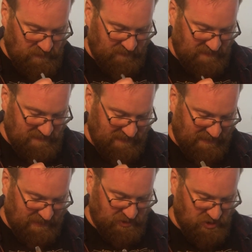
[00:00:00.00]
definitely see a
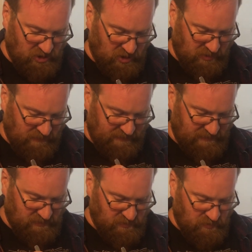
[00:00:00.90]
lot of chocolate
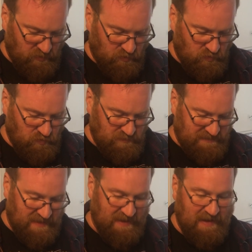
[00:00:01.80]

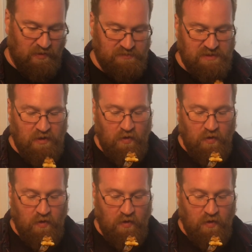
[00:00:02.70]
oozing out.